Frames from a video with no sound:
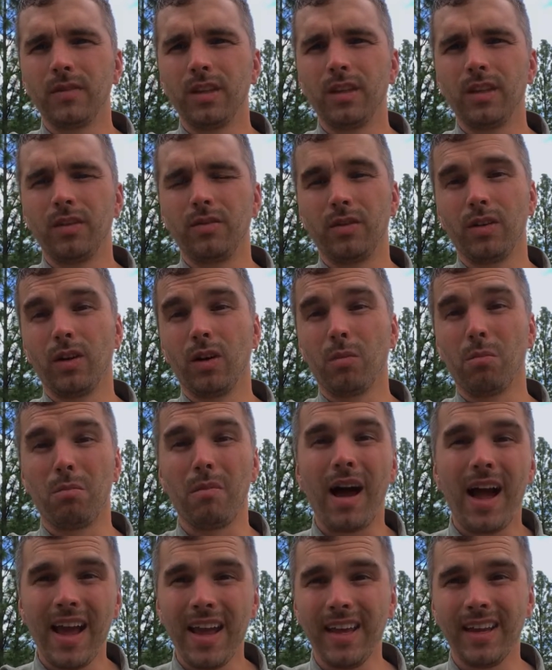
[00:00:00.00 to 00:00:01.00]
even our
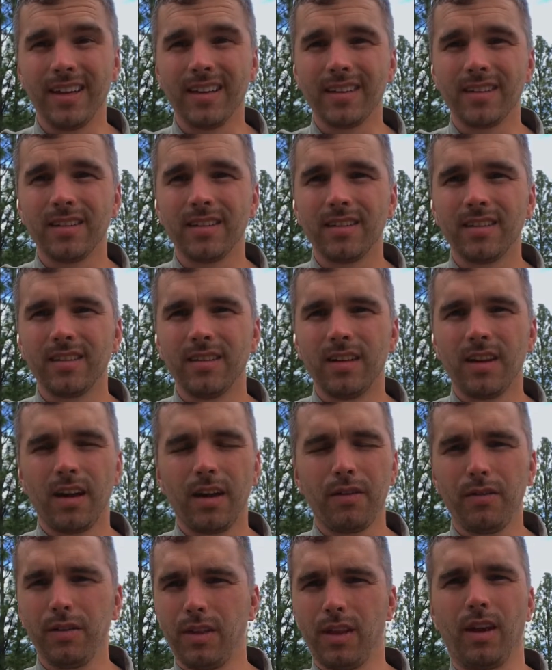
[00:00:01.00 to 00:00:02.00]
mind,
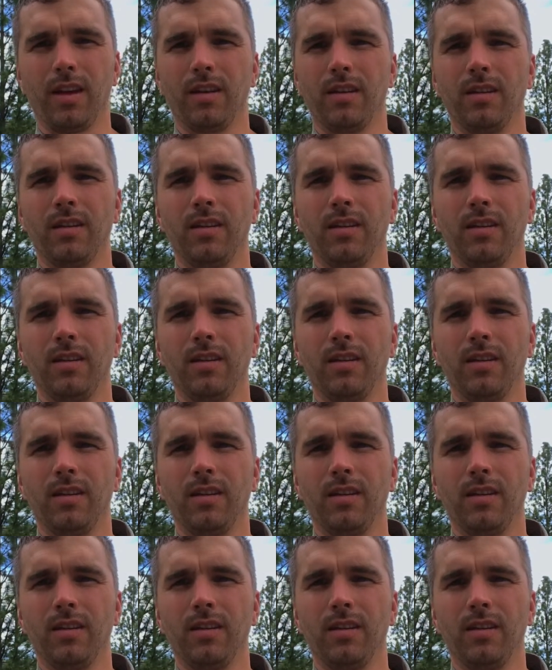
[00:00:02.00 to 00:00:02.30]
everything.